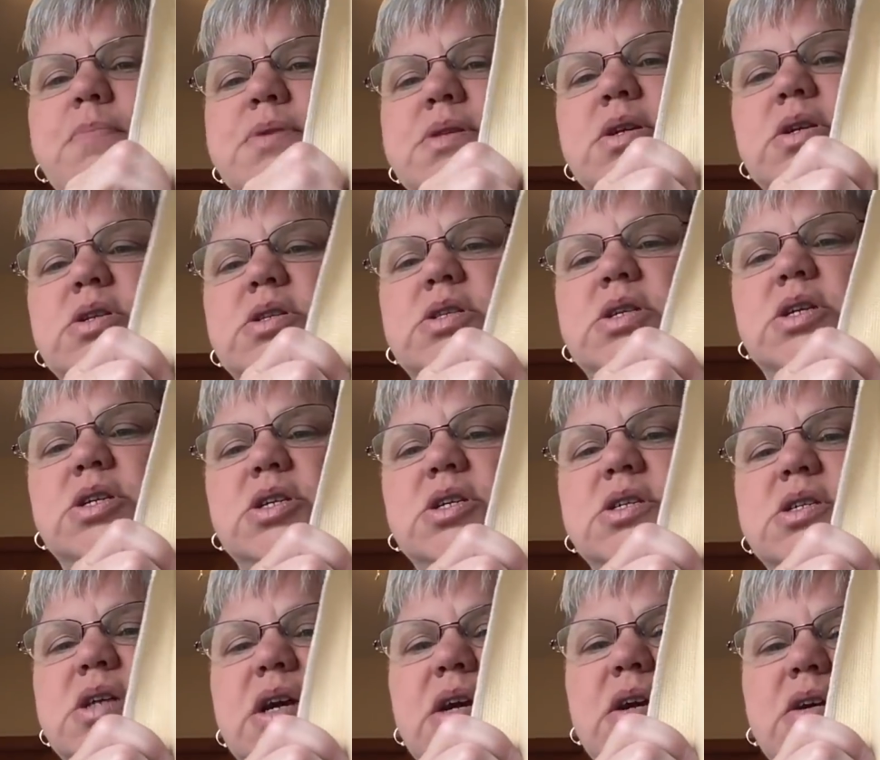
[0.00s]
upstairs
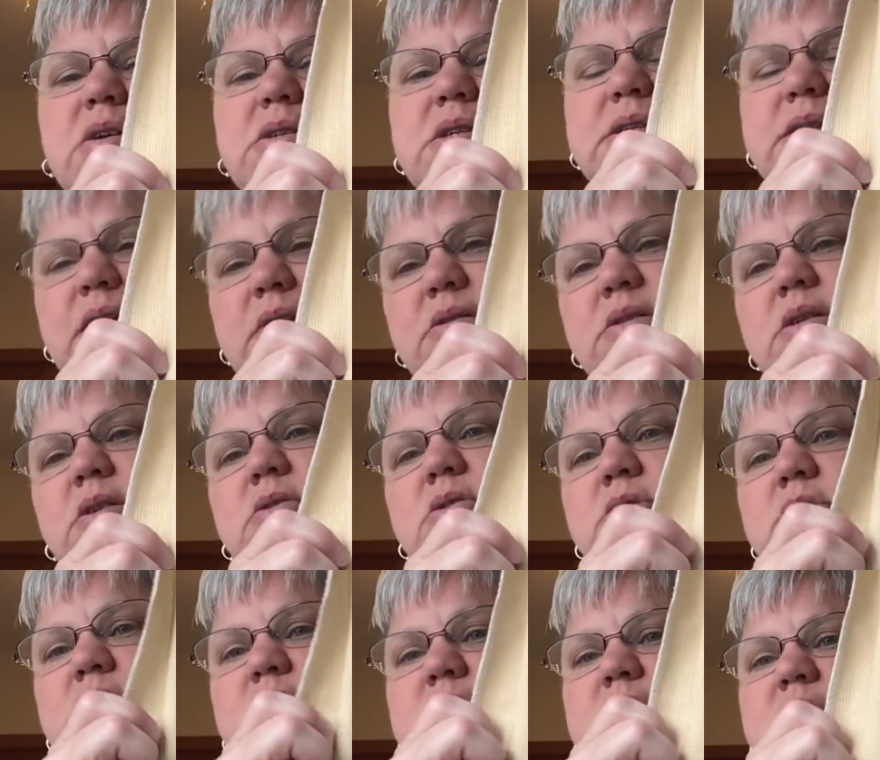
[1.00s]
stitching chair to
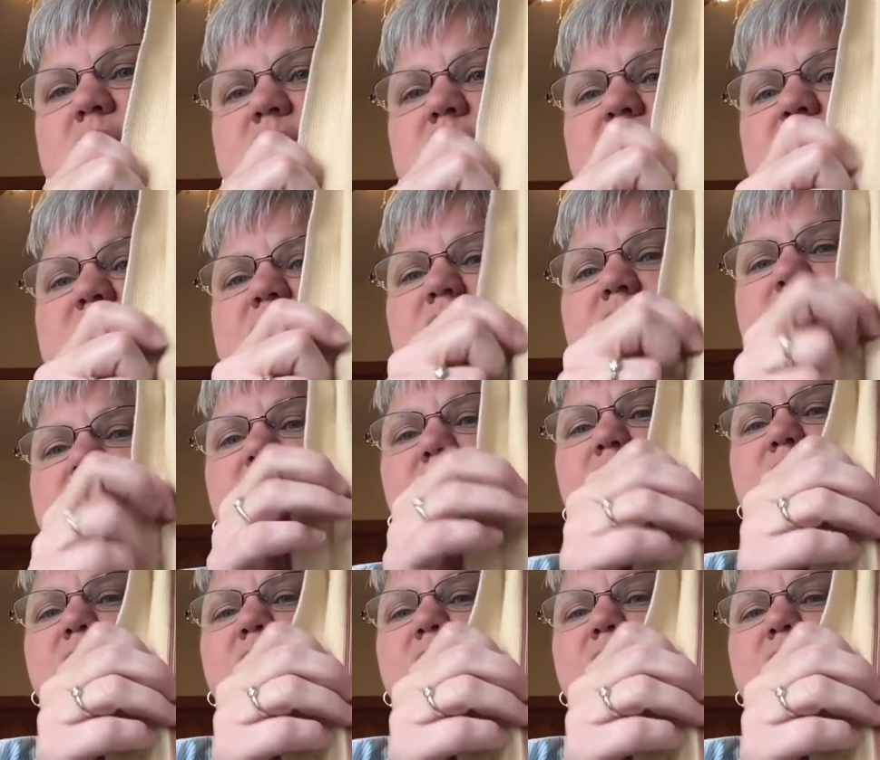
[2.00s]
downstairs stitching chair. So